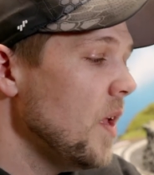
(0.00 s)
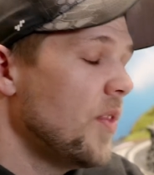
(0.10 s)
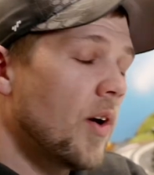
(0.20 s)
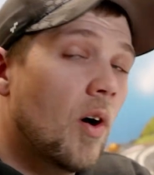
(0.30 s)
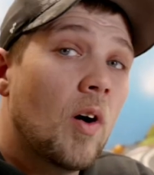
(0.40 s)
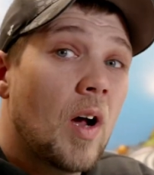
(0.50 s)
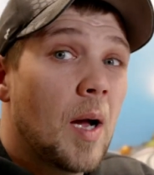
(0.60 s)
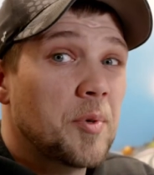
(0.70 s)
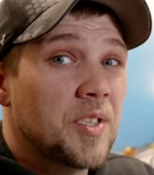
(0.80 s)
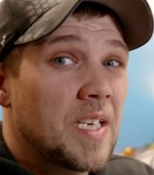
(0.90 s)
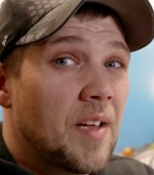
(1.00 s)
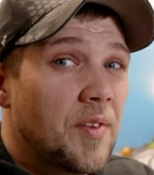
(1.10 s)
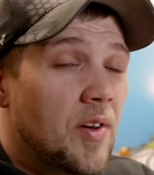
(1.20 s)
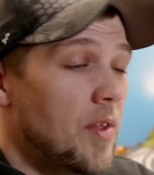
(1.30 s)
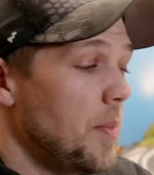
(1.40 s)
There are options out
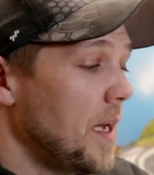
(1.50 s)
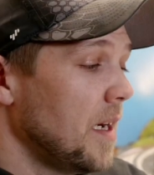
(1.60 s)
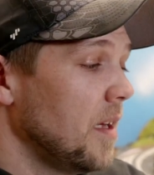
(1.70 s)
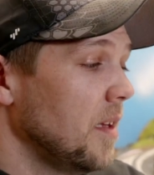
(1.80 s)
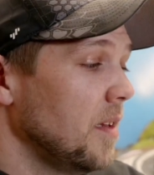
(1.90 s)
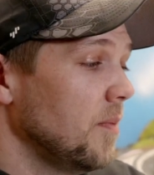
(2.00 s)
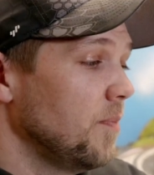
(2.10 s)
there that make it a